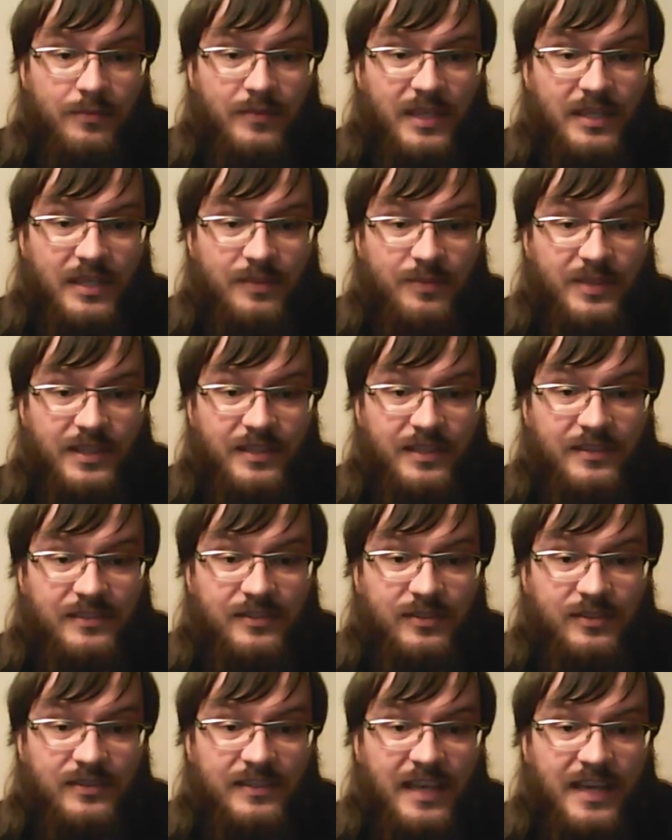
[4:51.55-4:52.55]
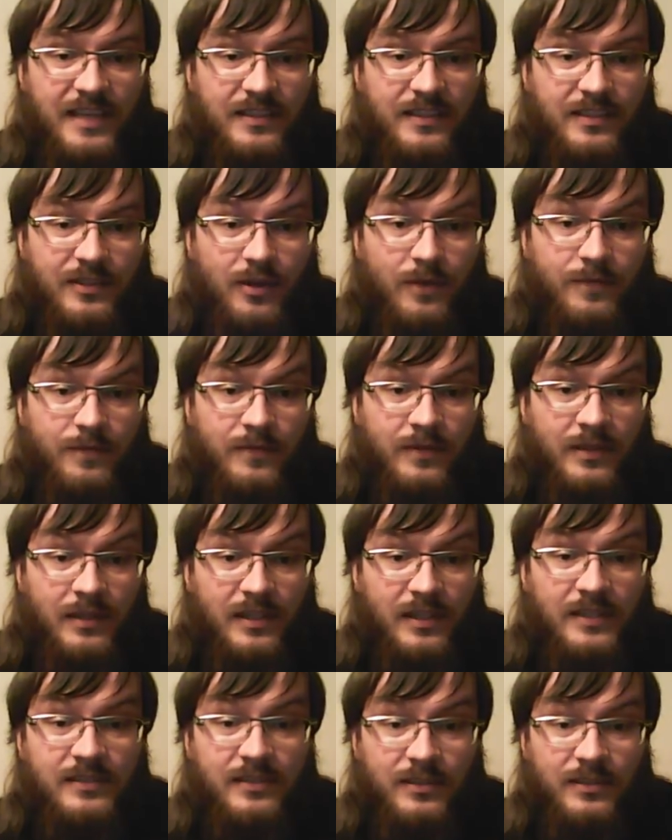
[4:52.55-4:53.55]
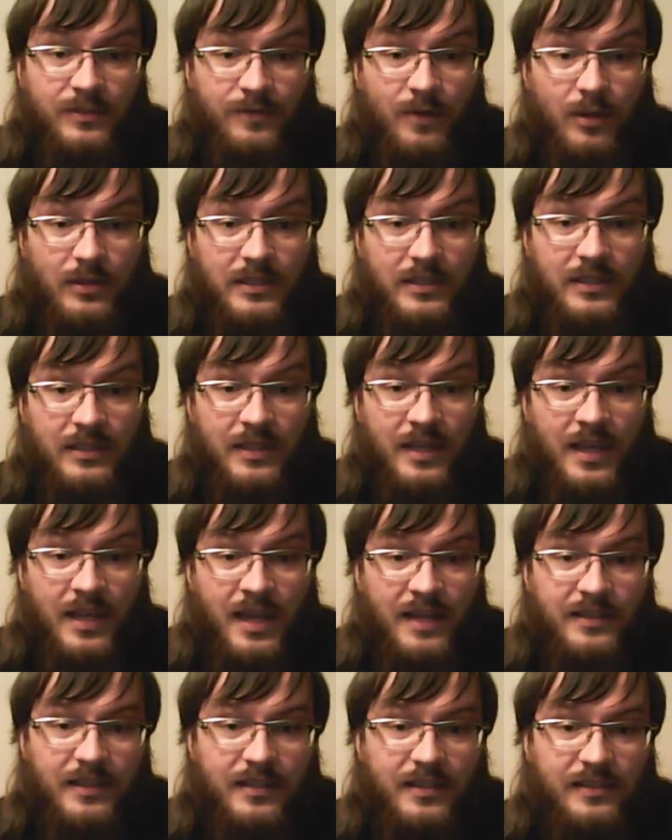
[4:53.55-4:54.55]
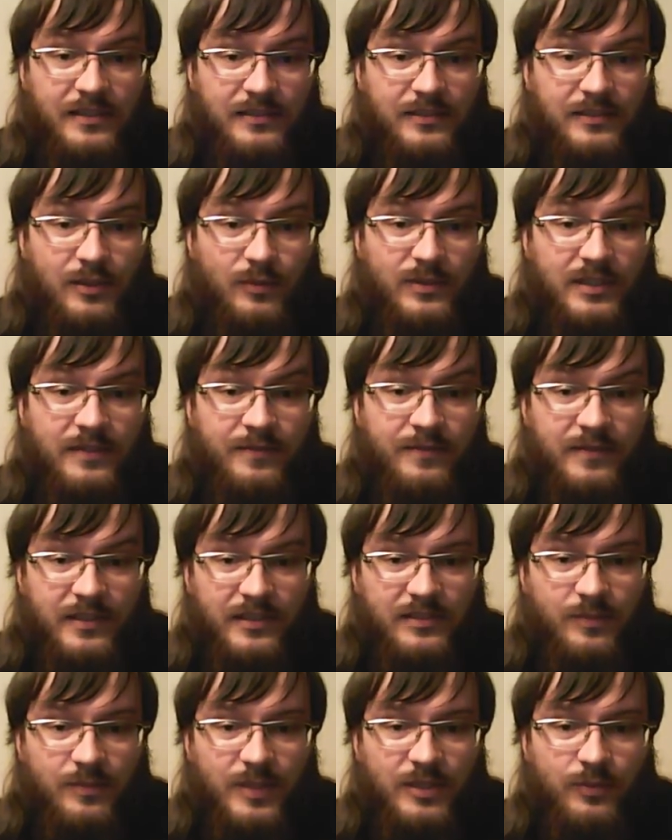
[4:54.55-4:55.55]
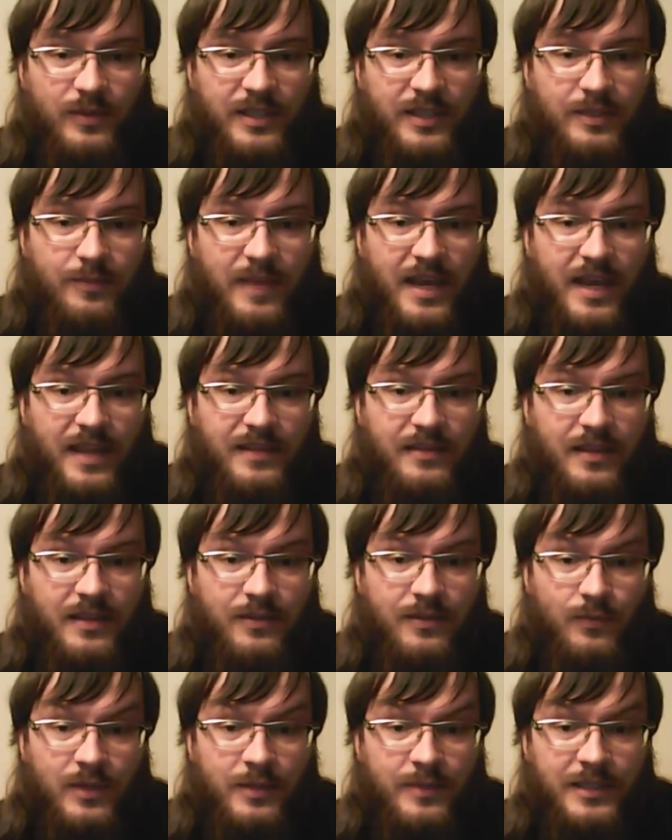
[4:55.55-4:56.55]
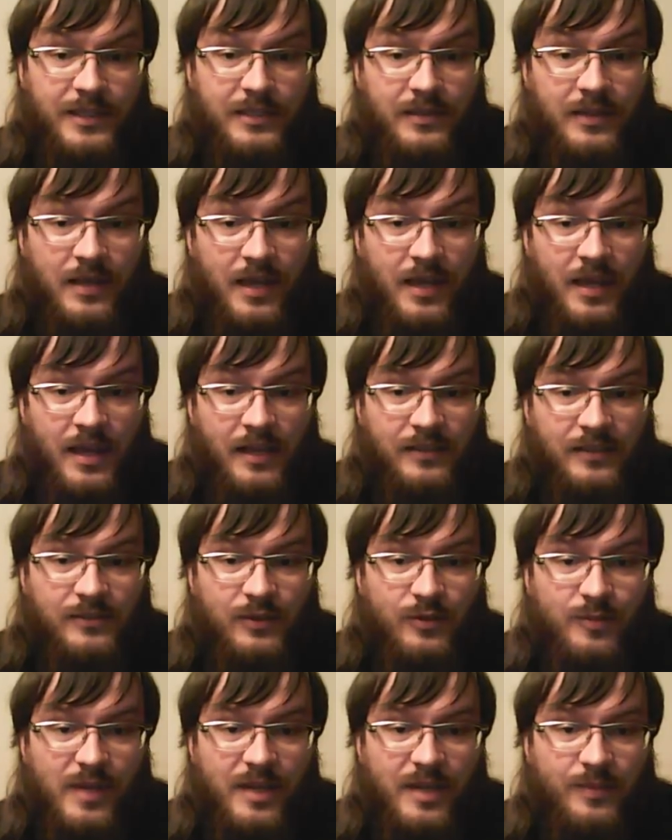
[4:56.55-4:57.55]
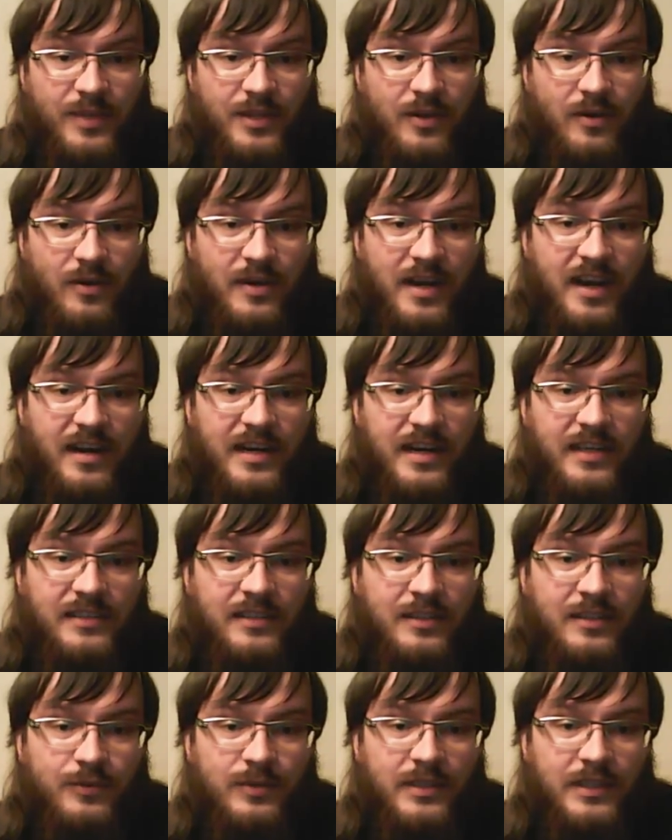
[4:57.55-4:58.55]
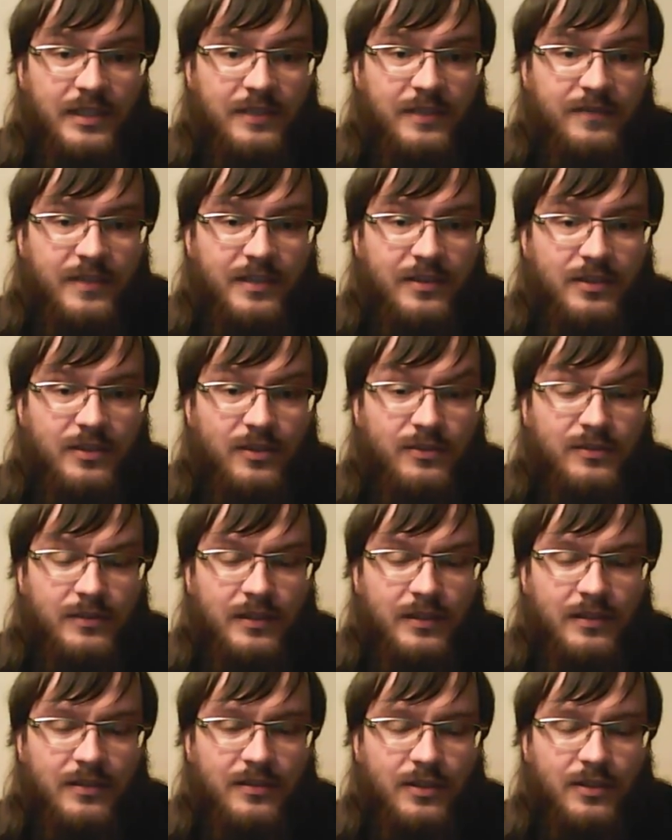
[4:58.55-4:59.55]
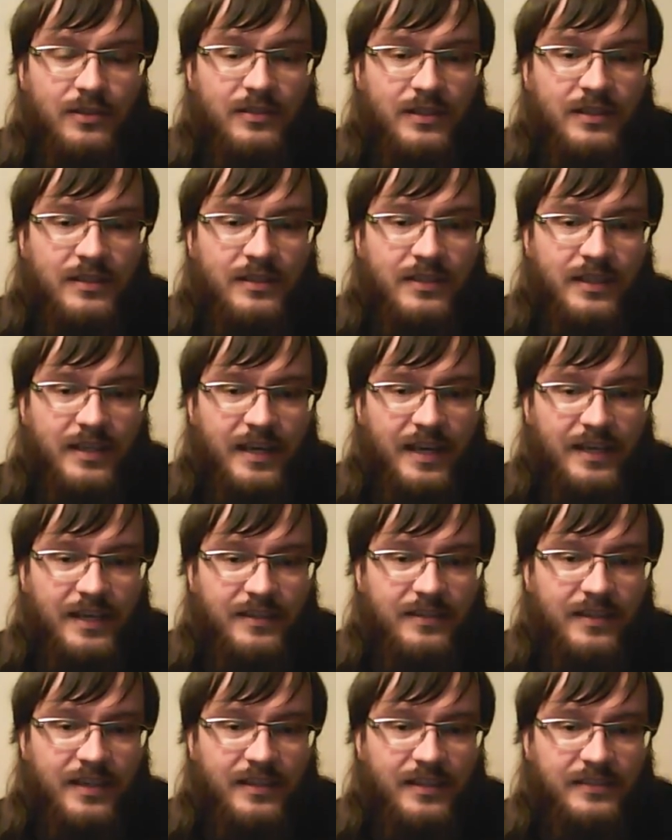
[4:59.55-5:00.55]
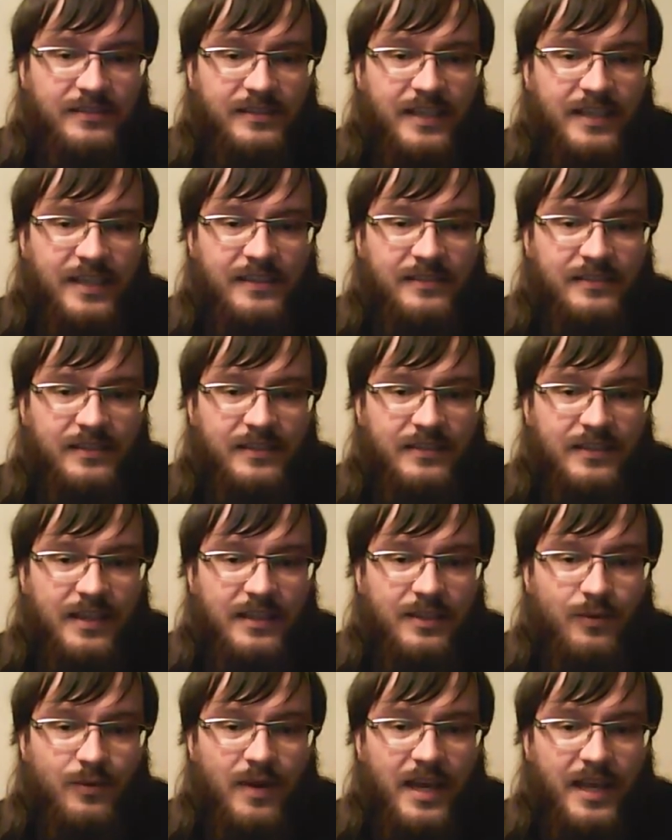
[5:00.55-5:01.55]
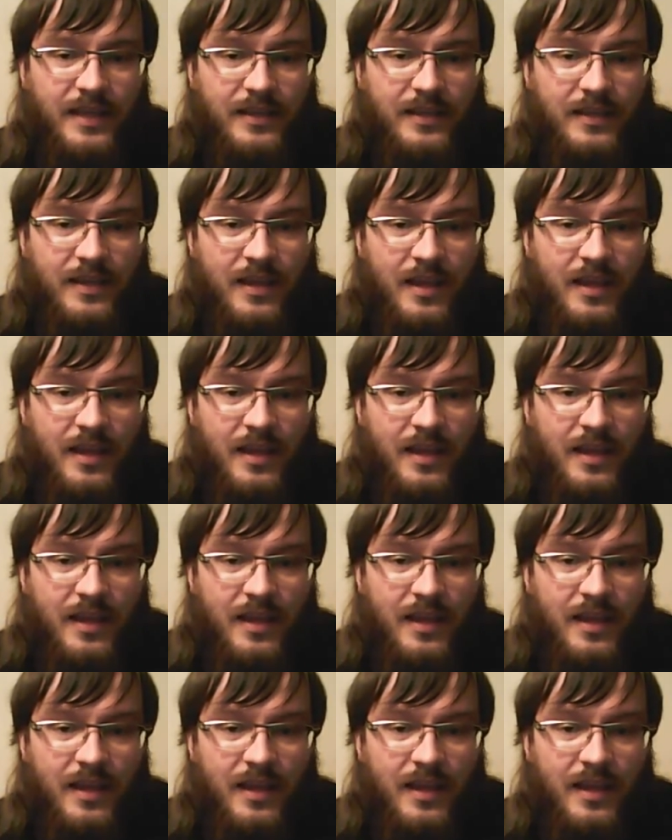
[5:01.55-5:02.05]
Maybe in society of lizard folk, there is no difference between men and women, So maybe your character will even not indicate her sex in any way,